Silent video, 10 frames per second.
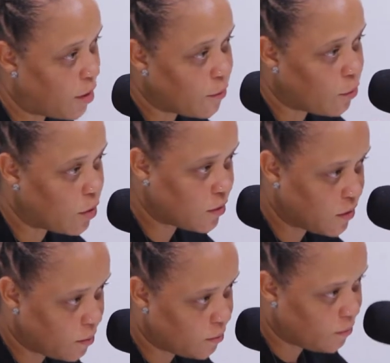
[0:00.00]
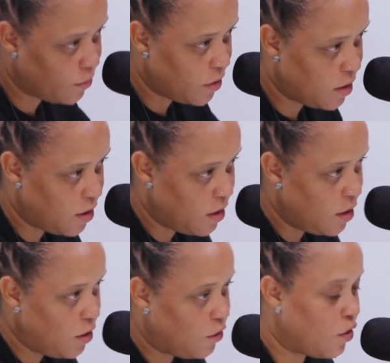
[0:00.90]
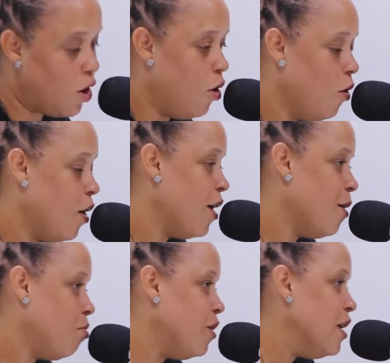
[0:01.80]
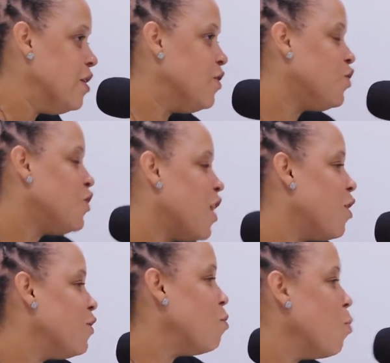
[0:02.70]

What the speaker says: of wisdom. So please share some